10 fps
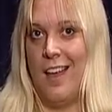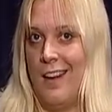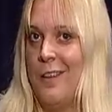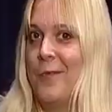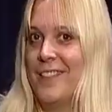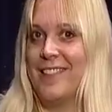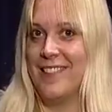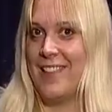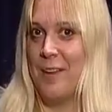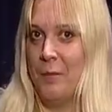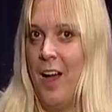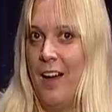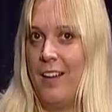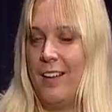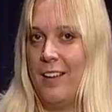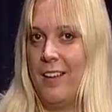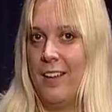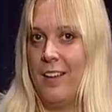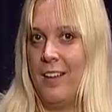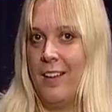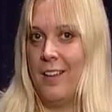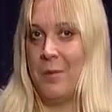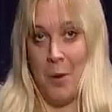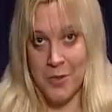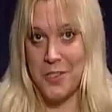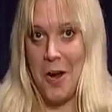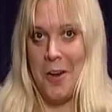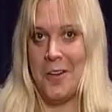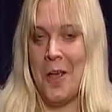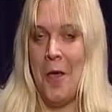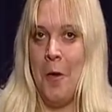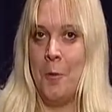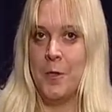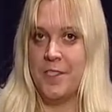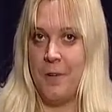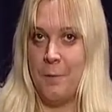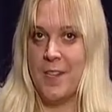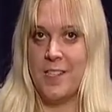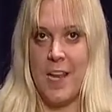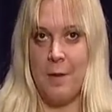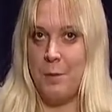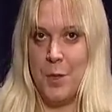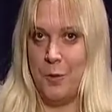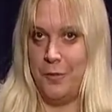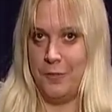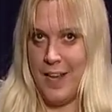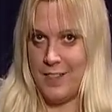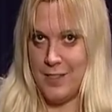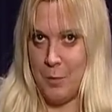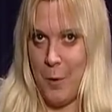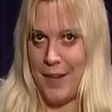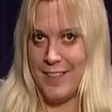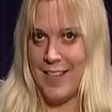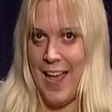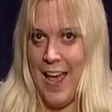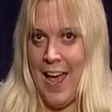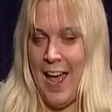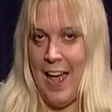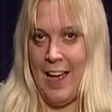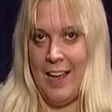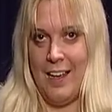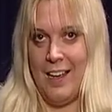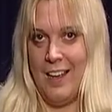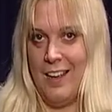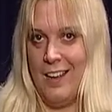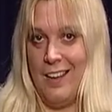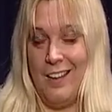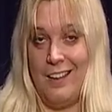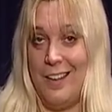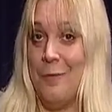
and it was the same rock. The postcard was from the same beautiful vantage point, and